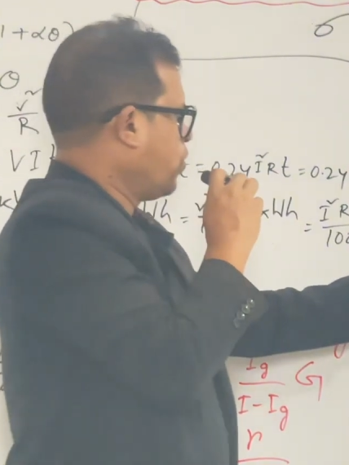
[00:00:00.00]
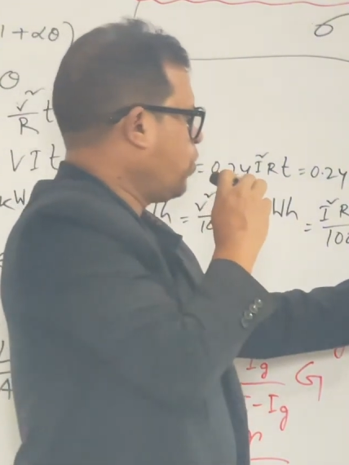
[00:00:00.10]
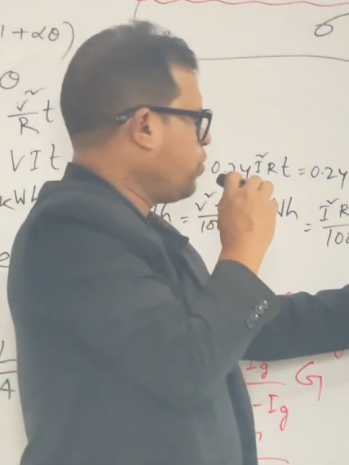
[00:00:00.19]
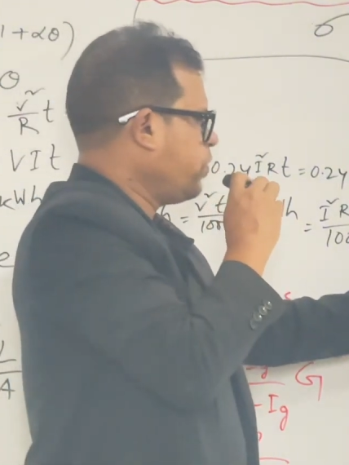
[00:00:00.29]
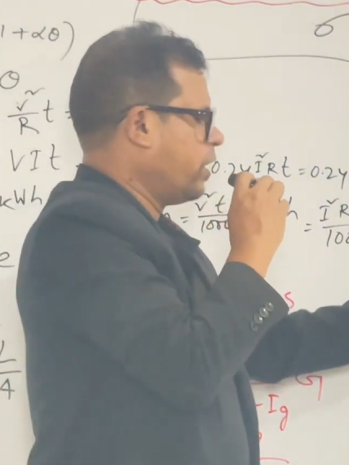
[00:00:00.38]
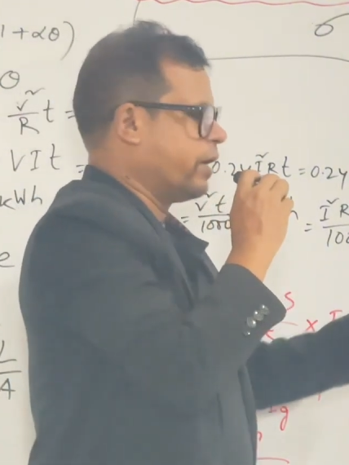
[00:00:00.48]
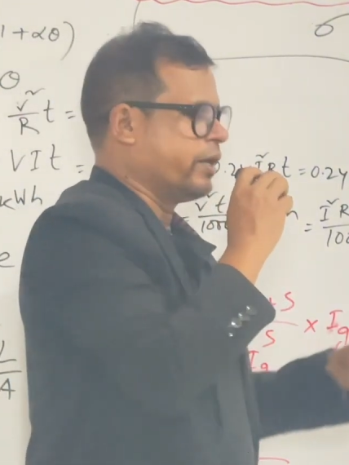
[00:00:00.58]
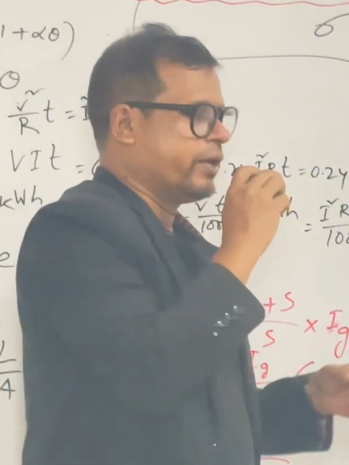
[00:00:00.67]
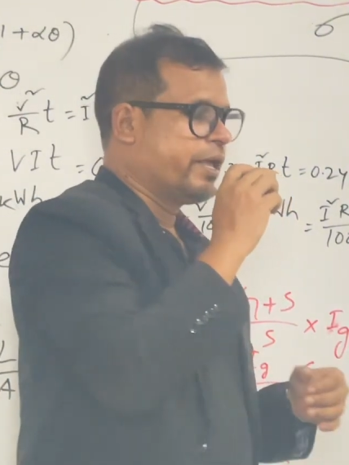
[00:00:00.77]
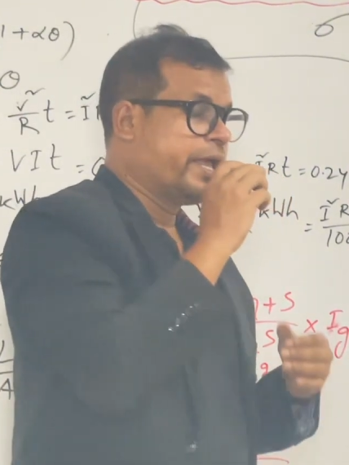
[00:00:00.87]

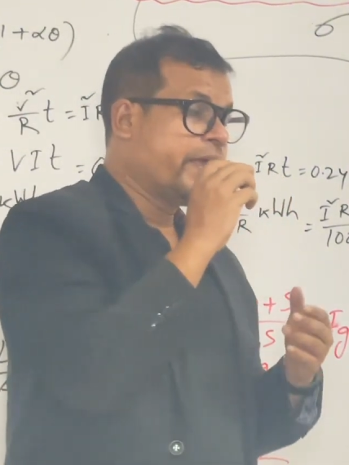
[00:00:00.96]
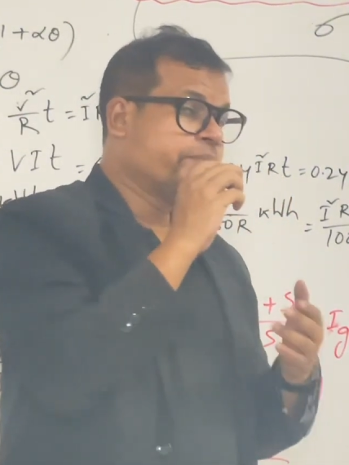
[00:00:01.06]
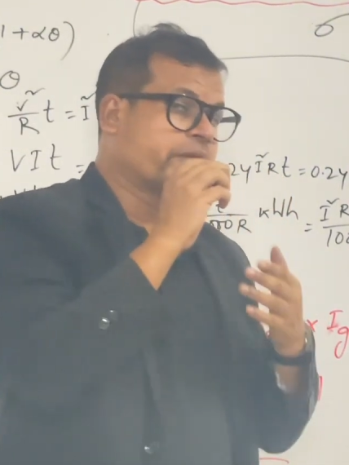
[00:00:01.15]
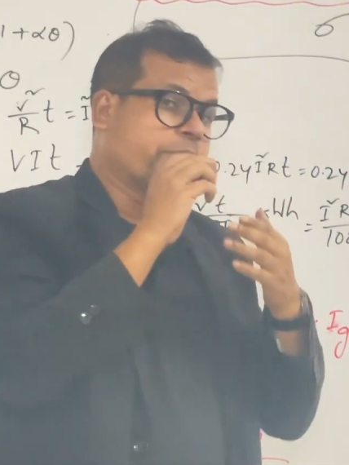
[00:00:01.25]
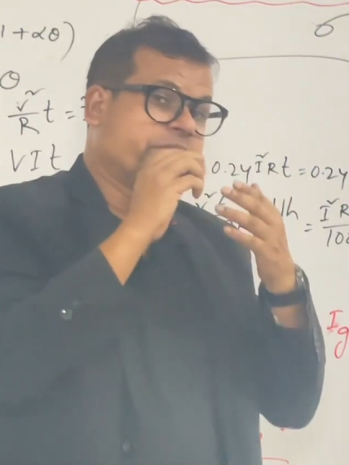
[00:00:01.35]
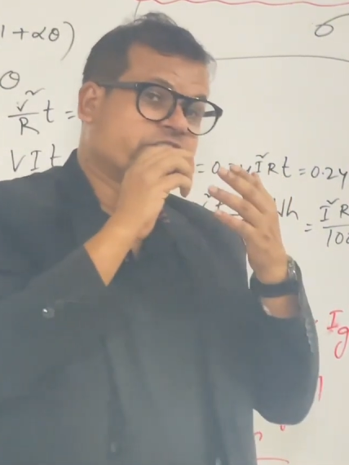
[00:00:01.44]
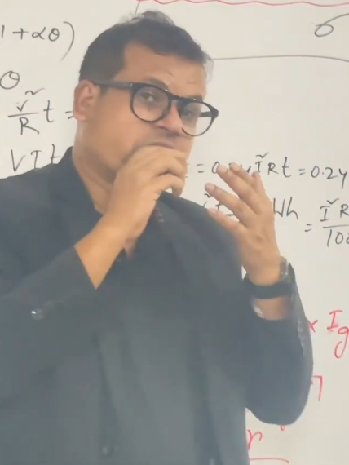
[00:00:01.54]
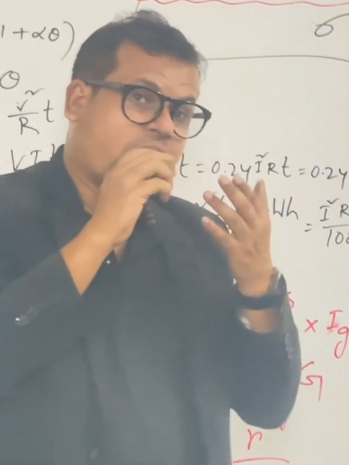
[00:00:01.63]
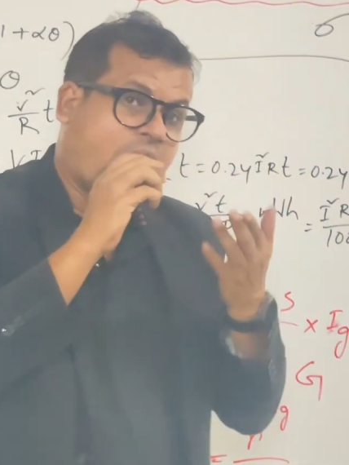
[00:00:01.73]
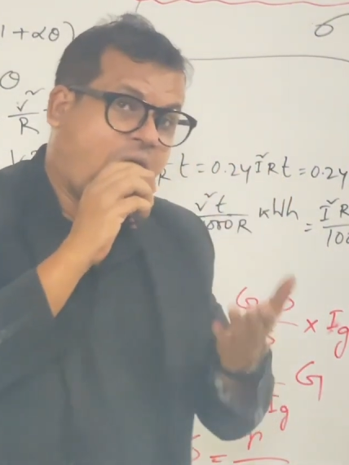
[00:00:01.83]
over N
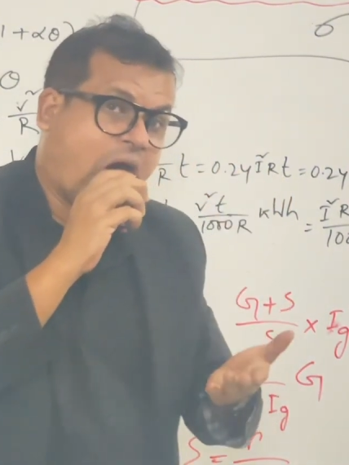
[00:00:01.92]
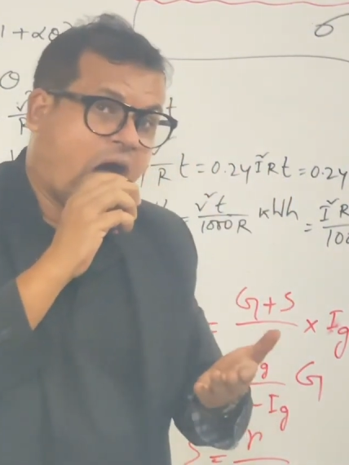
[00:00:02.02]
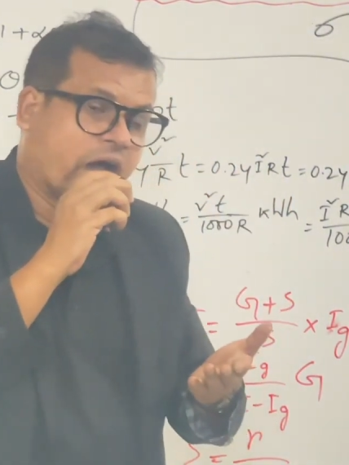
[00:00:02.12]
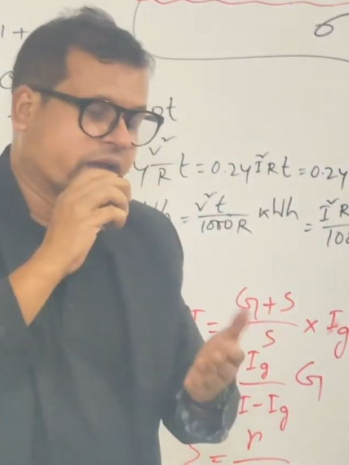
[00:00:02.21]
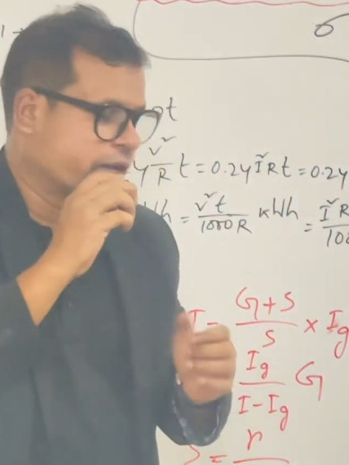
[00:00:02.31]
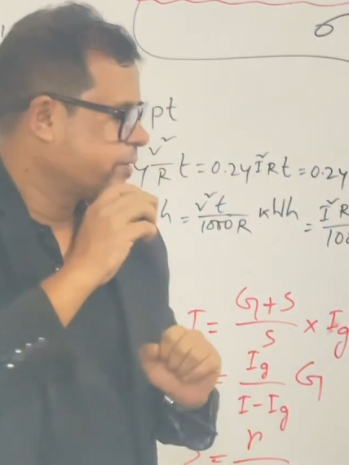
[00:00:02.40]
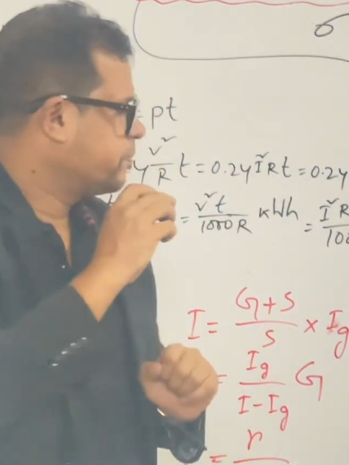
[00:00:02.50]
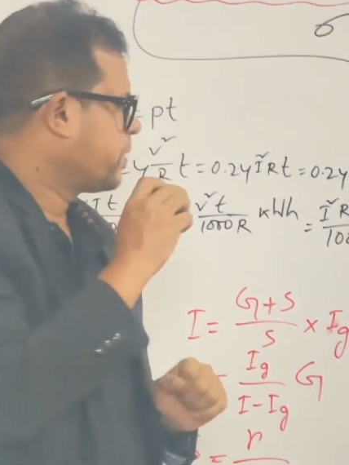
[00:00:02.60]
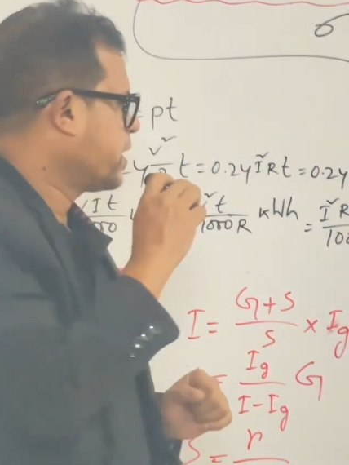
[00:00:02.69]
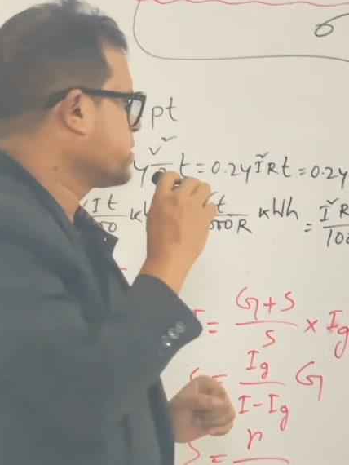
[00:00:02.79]
capital R
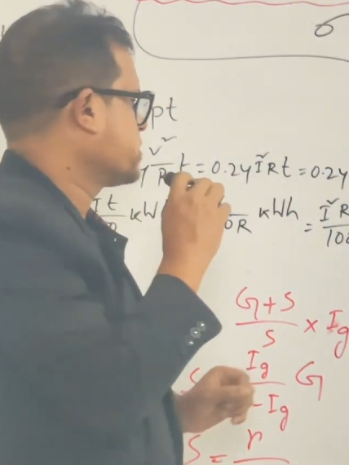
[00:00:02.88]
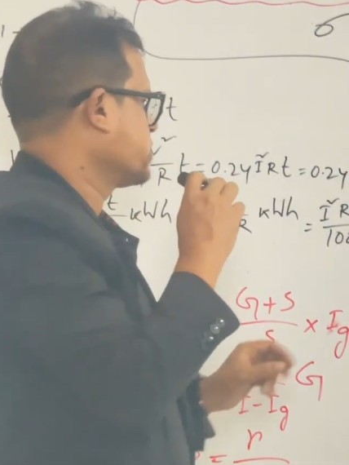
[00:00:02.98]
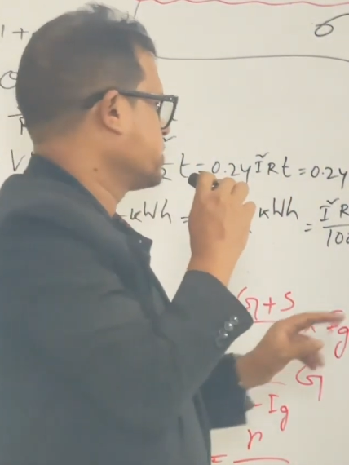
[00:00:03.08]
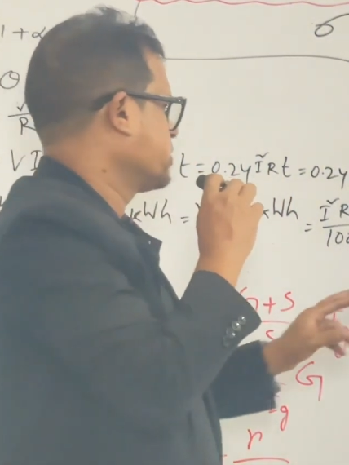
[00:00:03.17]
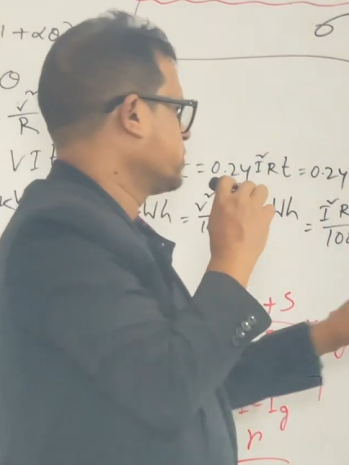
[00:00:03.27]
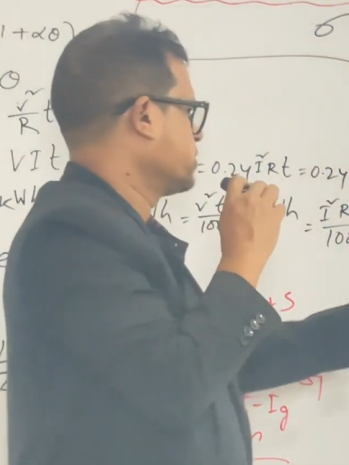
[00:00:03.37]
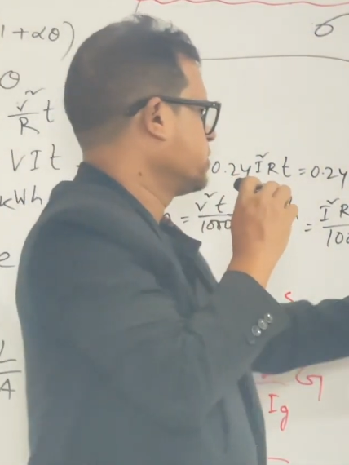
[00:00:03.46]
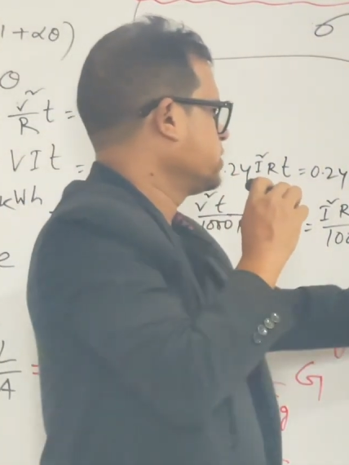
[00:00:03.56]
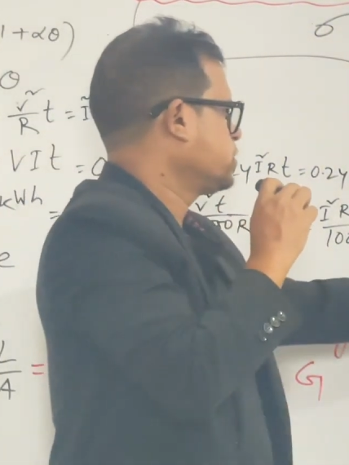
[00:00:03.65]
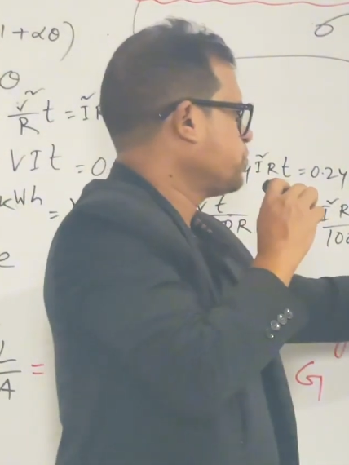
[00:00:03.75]
plus
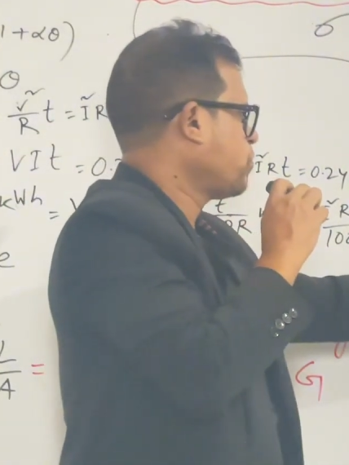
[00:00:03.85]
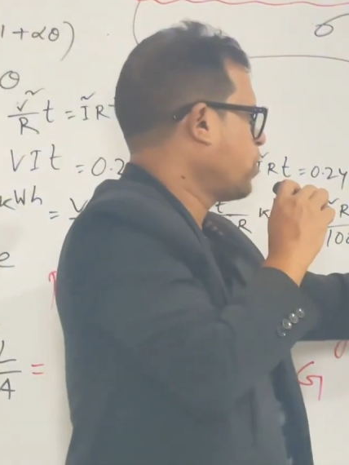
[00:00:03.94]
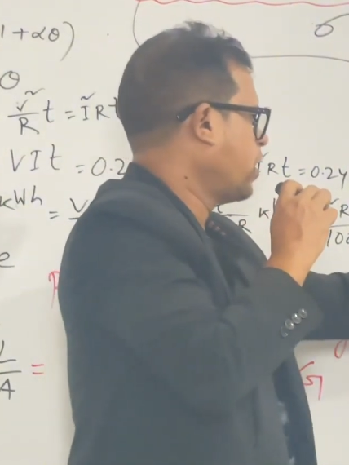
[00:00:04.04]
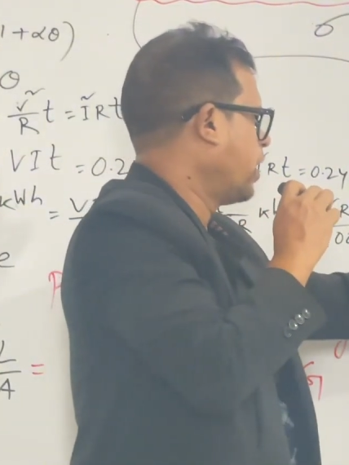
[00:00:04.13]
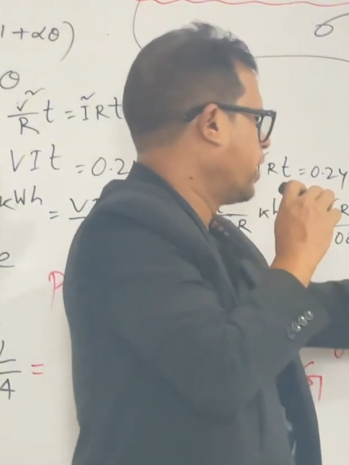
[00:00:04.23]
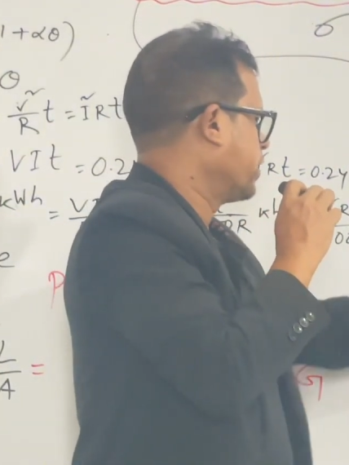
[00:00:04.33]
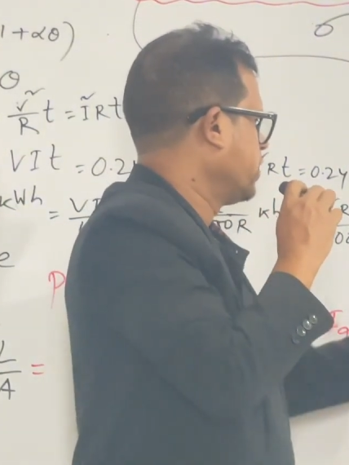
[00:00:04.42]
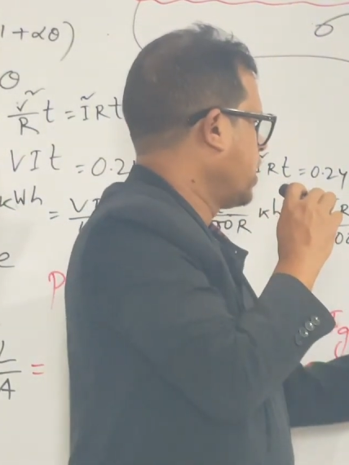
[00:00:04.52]
smaller.